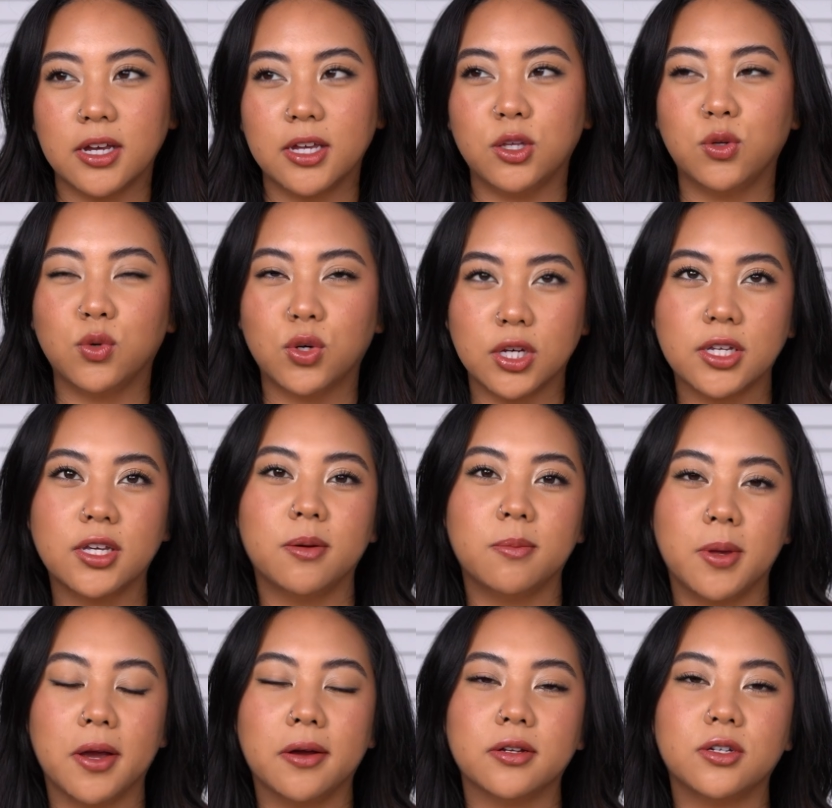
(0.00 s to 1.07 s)
it, you could
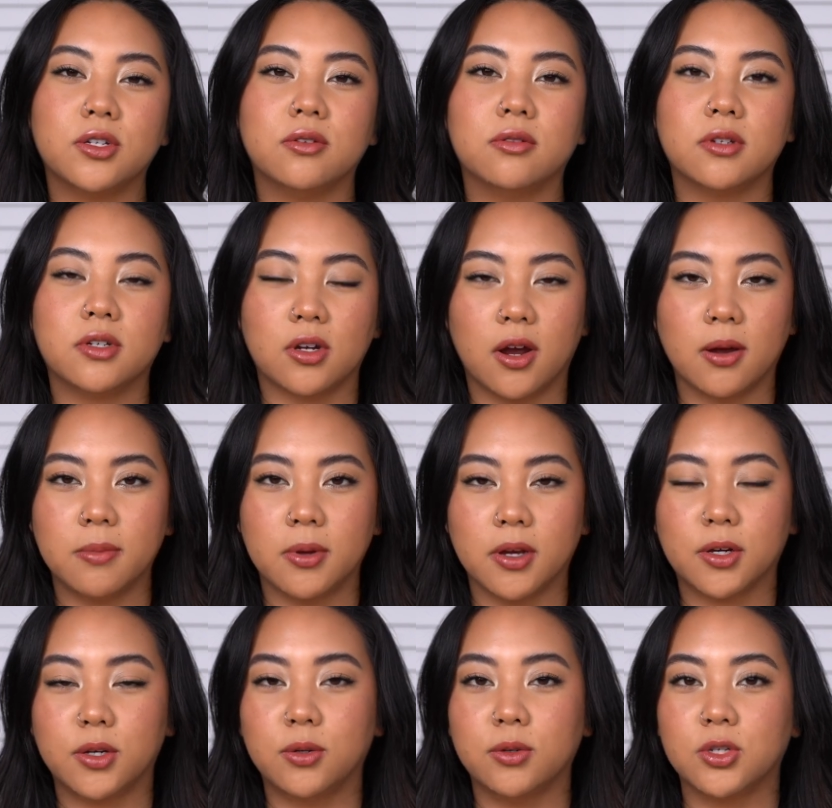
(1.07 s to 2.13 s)
compare it to the Tarte
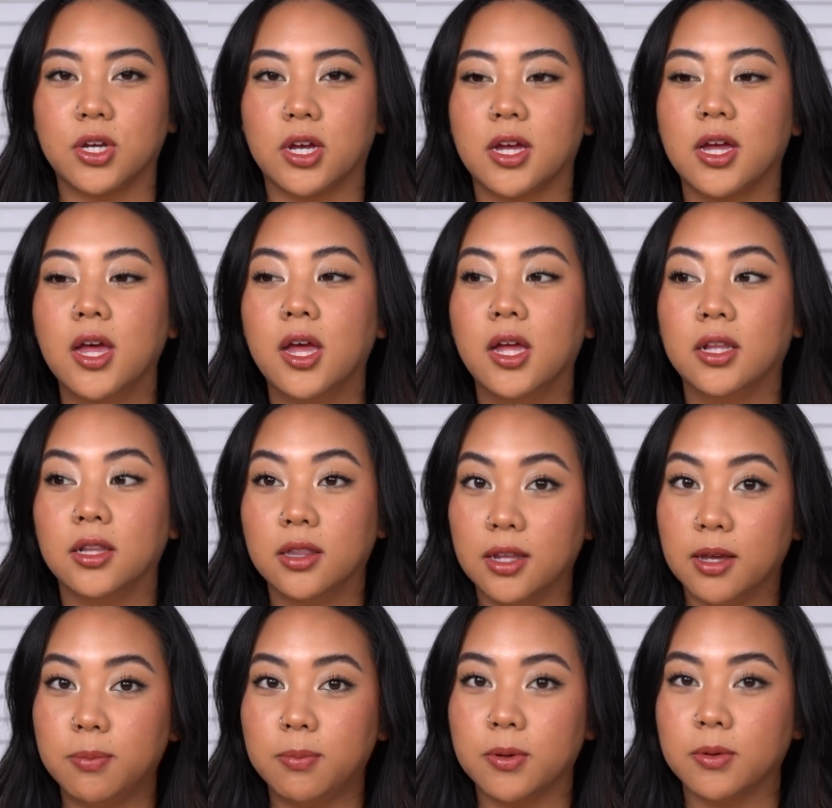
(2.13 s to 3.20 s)
Maracuja
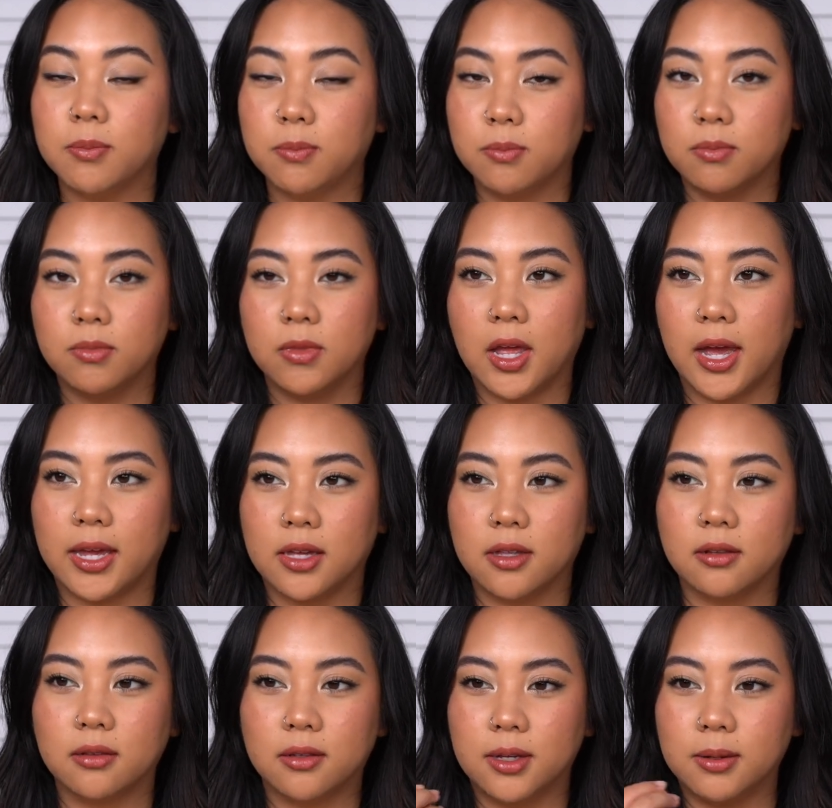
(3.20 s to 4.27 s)
Lip like
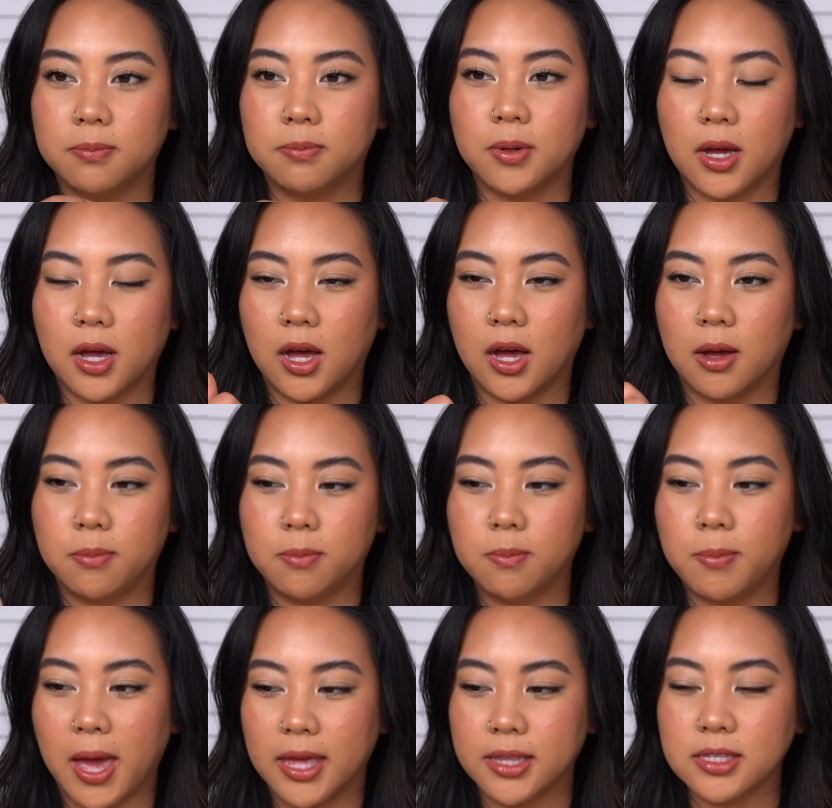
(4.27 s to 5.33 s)
lip uh,
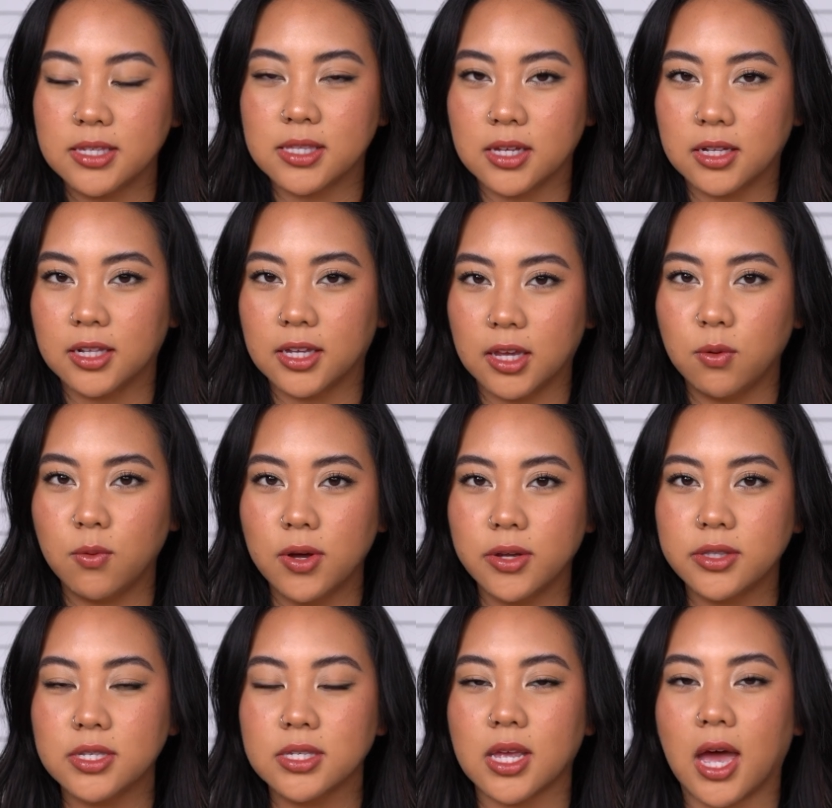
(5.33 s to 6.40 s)
pens, the clicky ones.